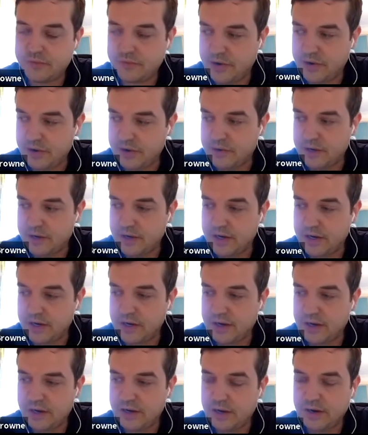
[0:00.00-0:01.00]

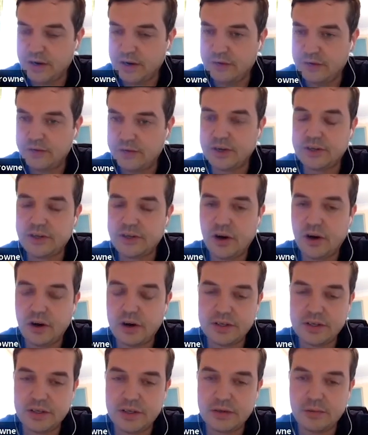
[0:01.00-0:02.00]
a very
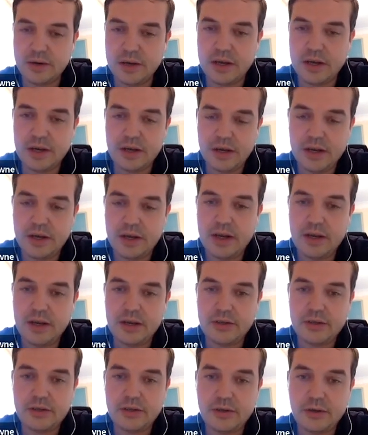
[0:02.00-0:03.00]
targeted way
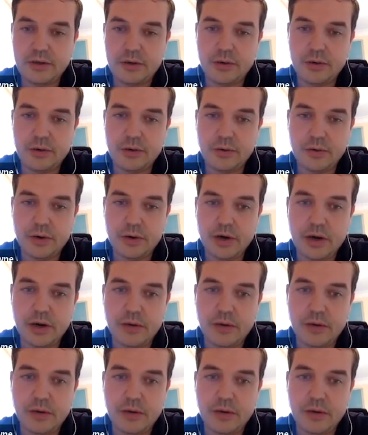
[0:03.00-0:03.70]
to